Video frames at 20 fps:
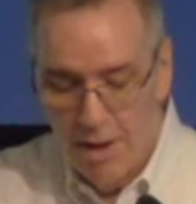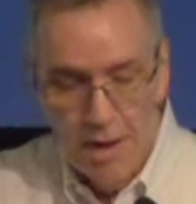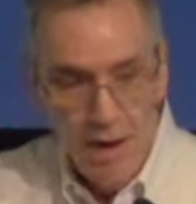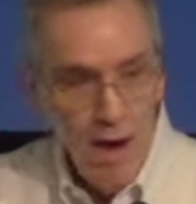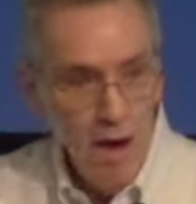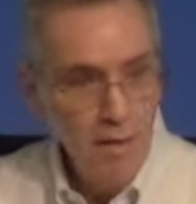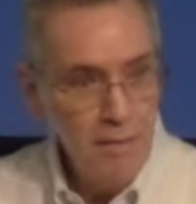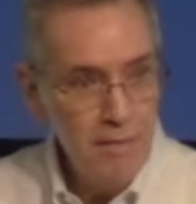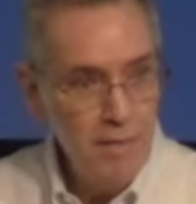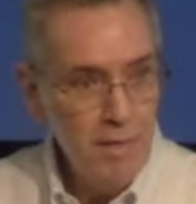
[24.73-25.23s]

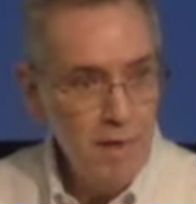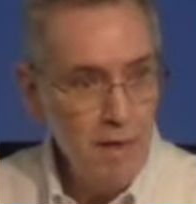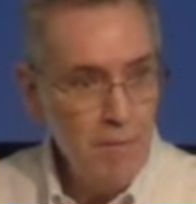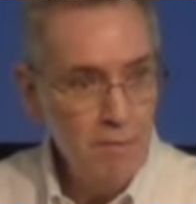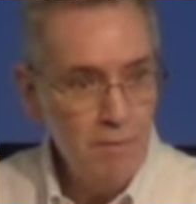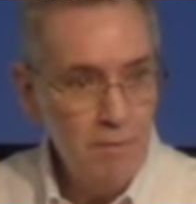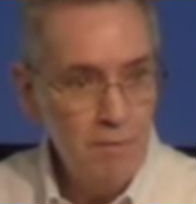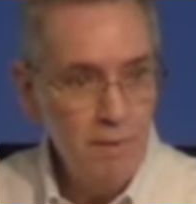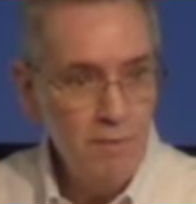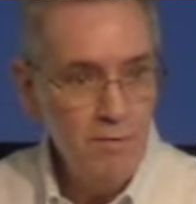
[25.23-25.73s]
Our theme
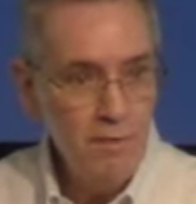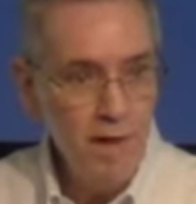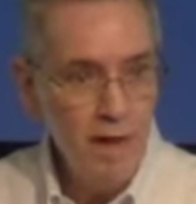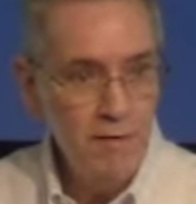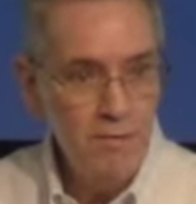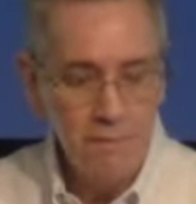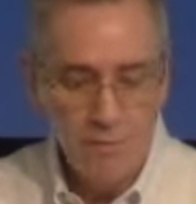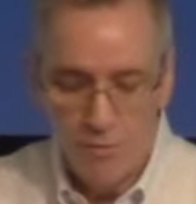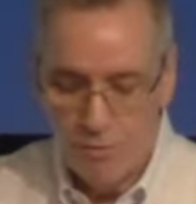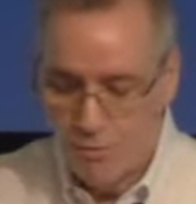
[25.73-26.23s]
for this
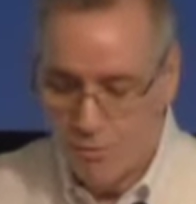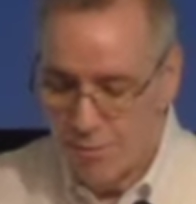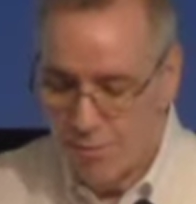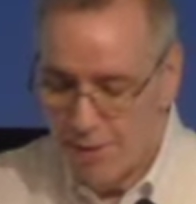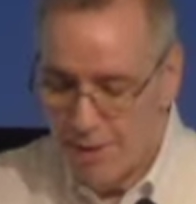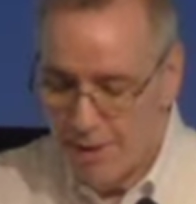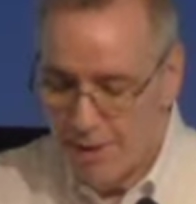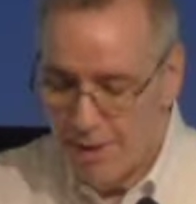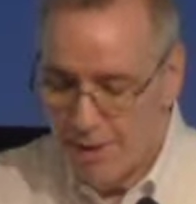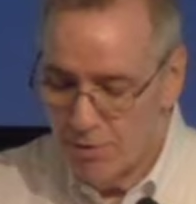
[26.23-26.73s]

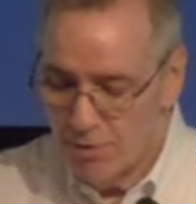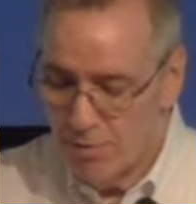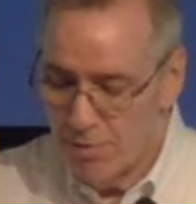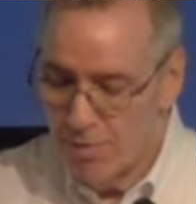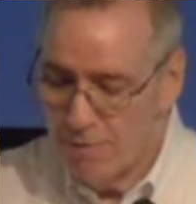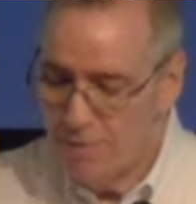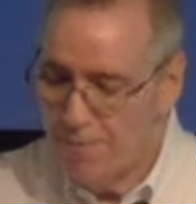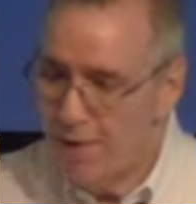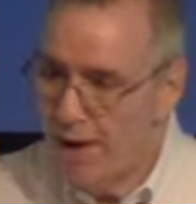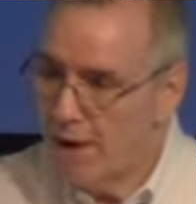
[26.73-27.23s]
anniversary is
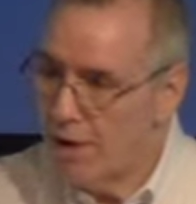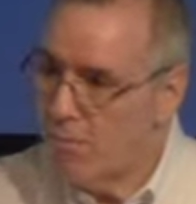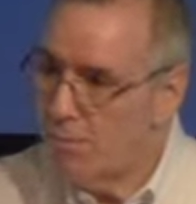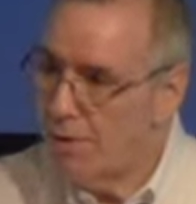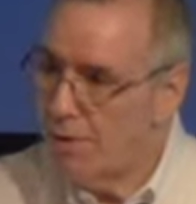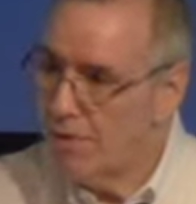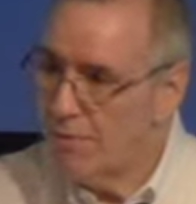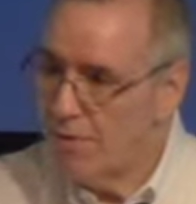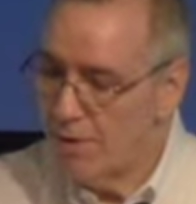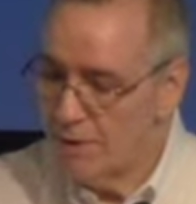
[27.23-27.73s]

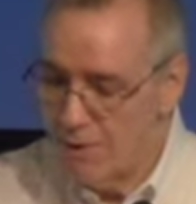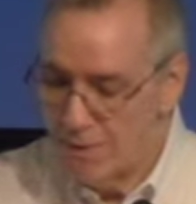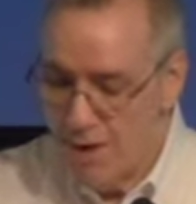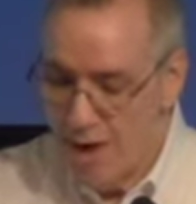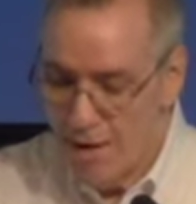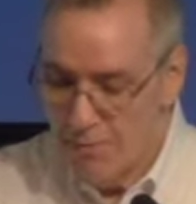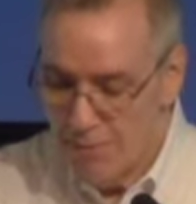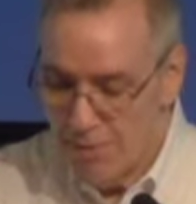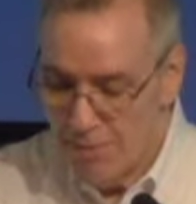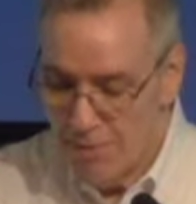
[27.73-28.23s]
Refirement,
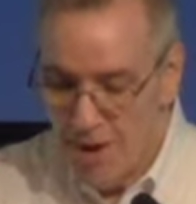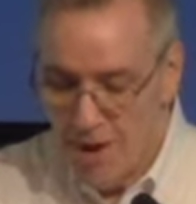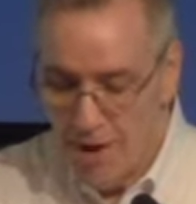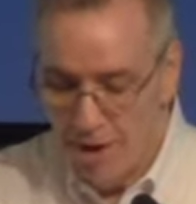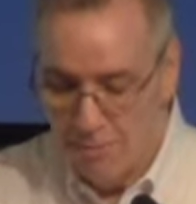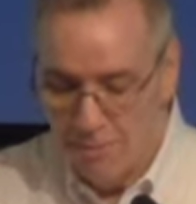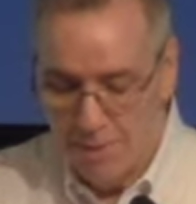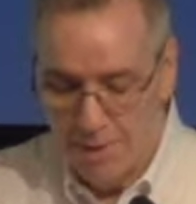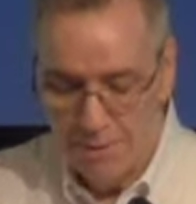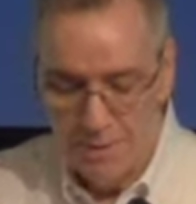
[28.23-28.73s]
Not
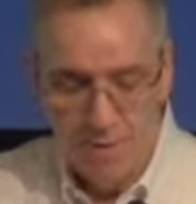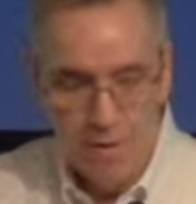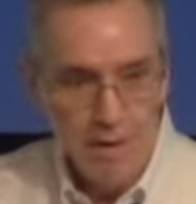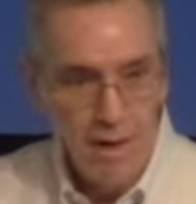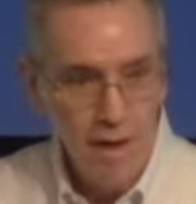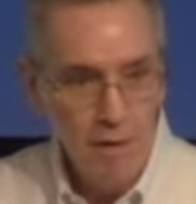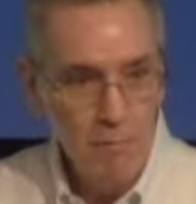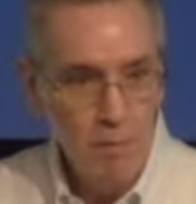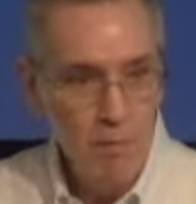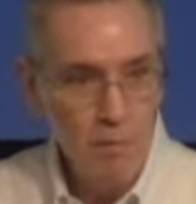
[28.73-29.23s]
Retirement,
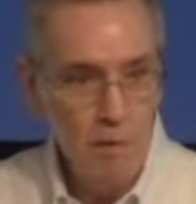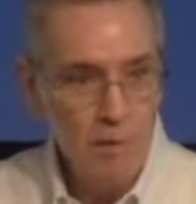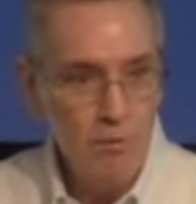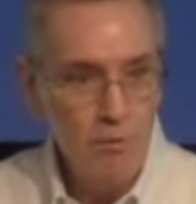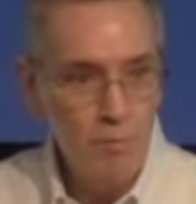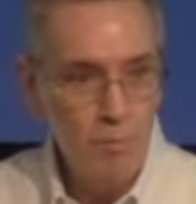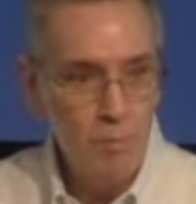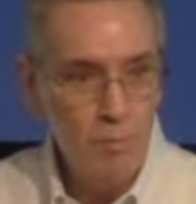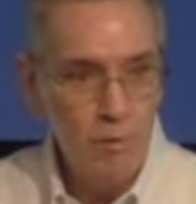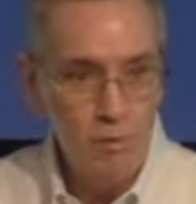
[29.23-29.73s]
and we will
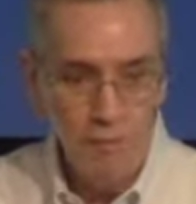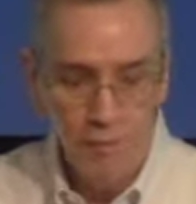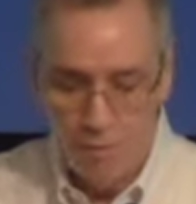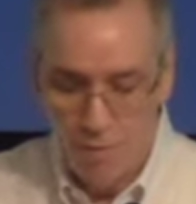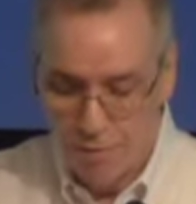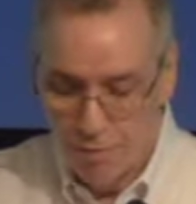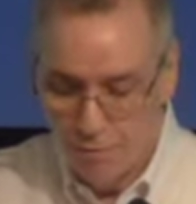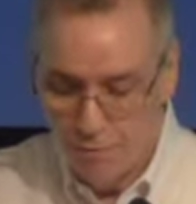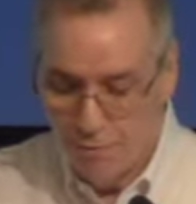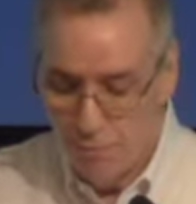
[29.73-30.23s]
explore
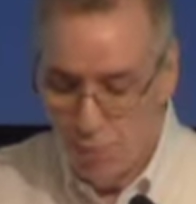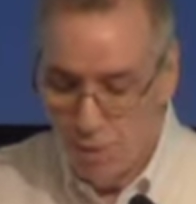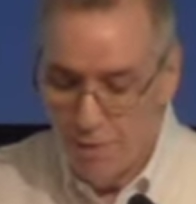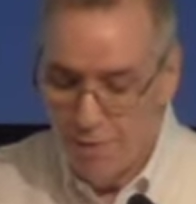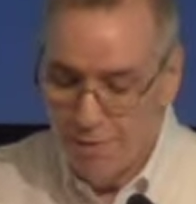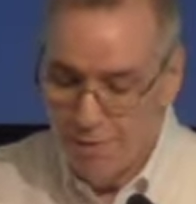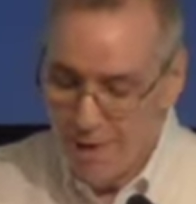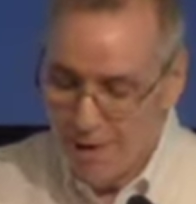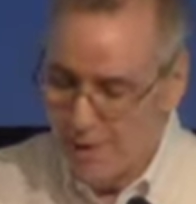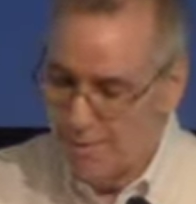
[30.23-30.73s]
four
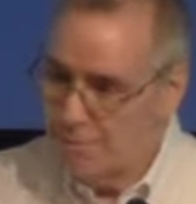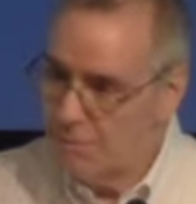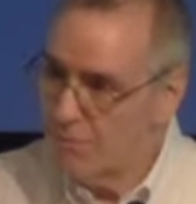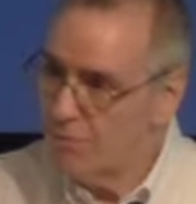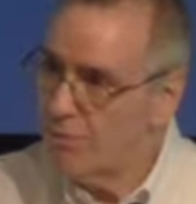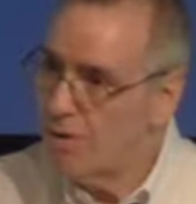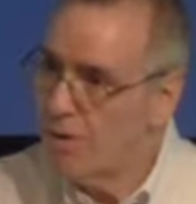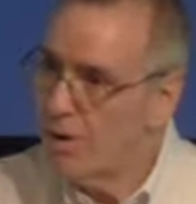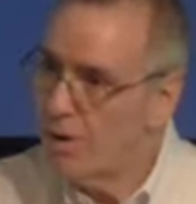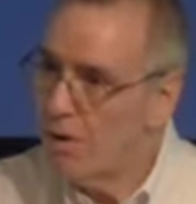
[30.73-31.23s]

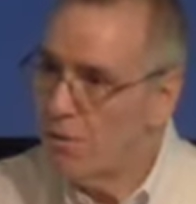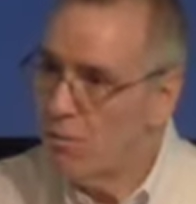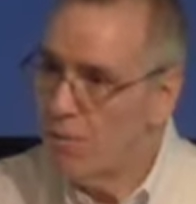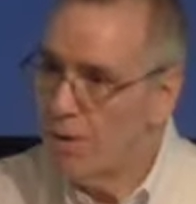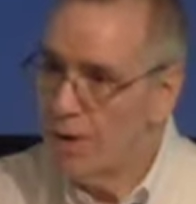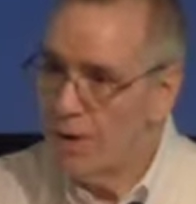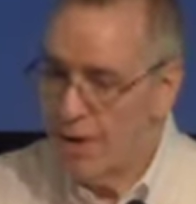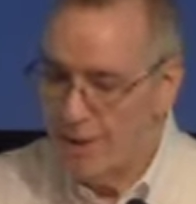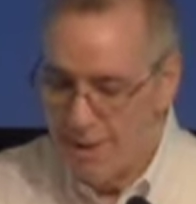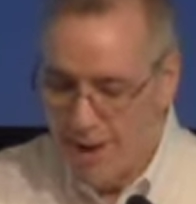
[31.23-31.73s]
themes:
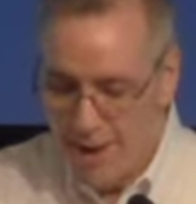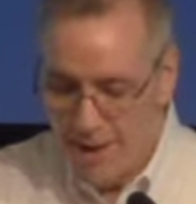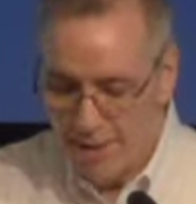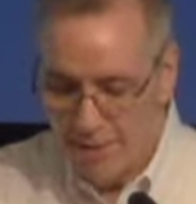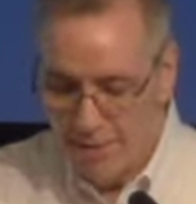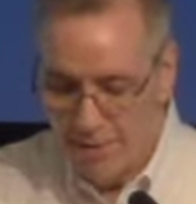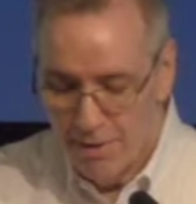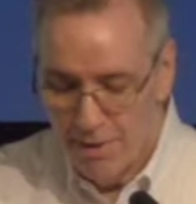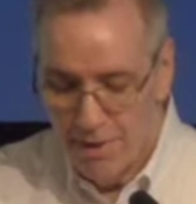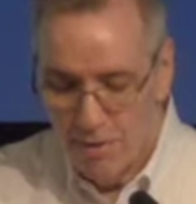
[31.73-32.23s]

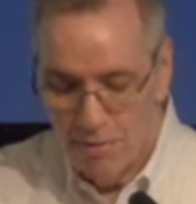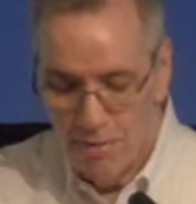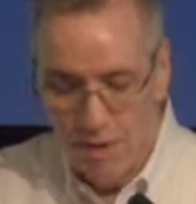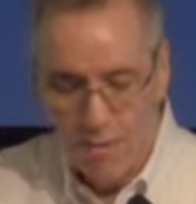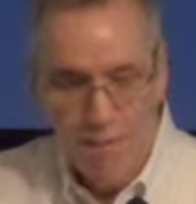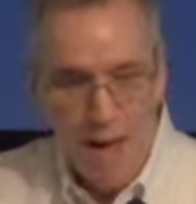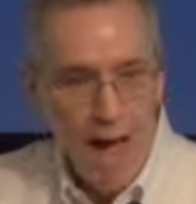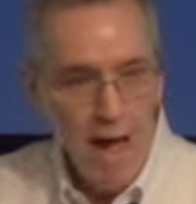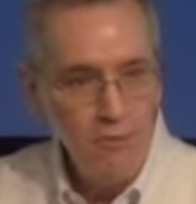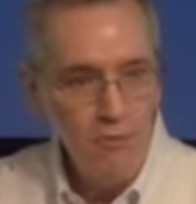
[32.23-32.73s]
reconnect,
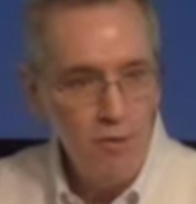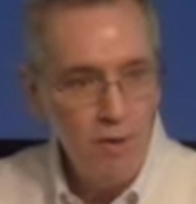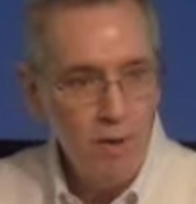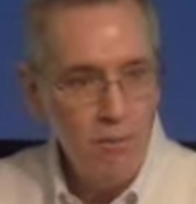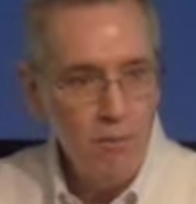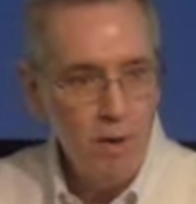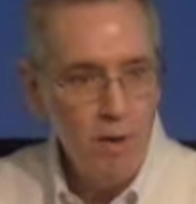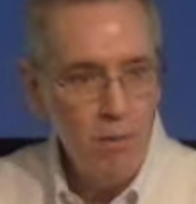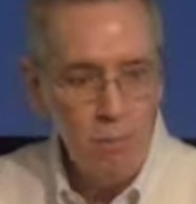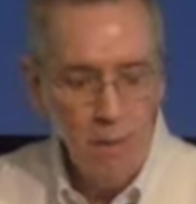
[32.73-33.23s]

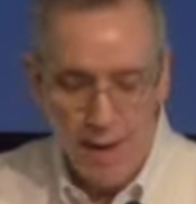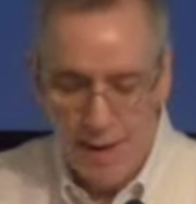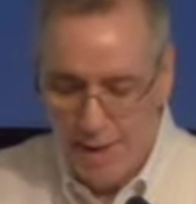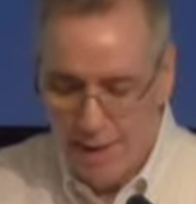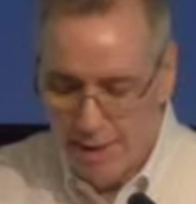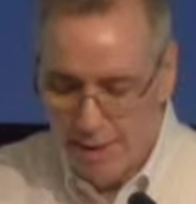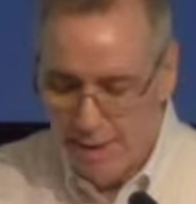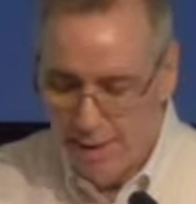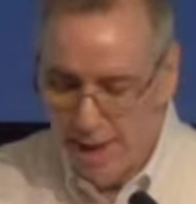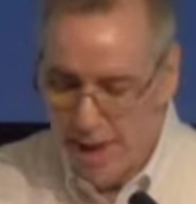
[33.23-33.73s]
reimagine,
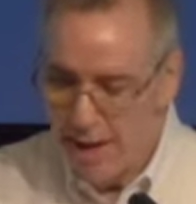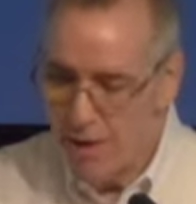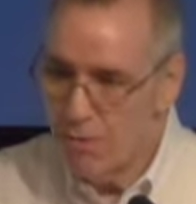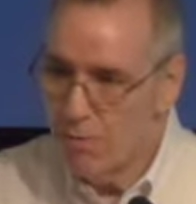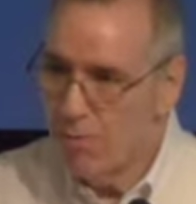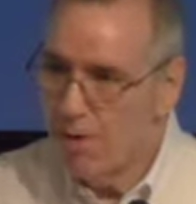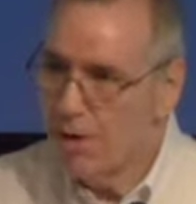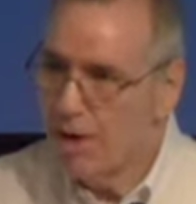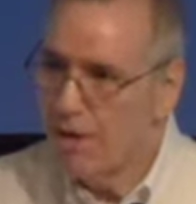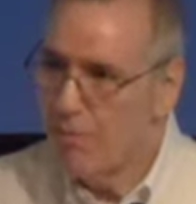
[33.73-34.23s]
reawaken, and
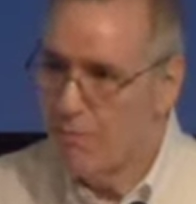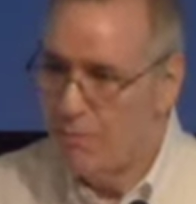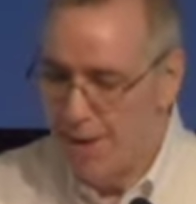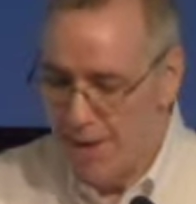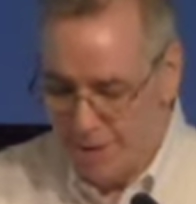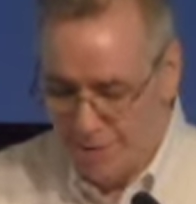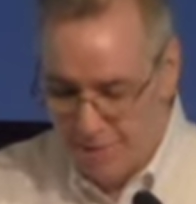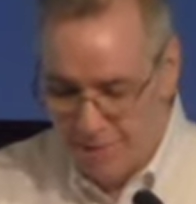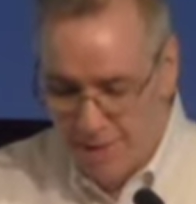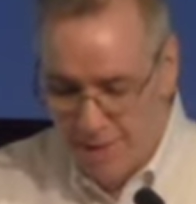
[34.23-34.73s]

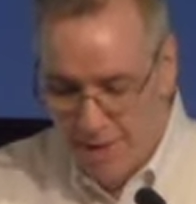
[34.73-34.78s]
recommit.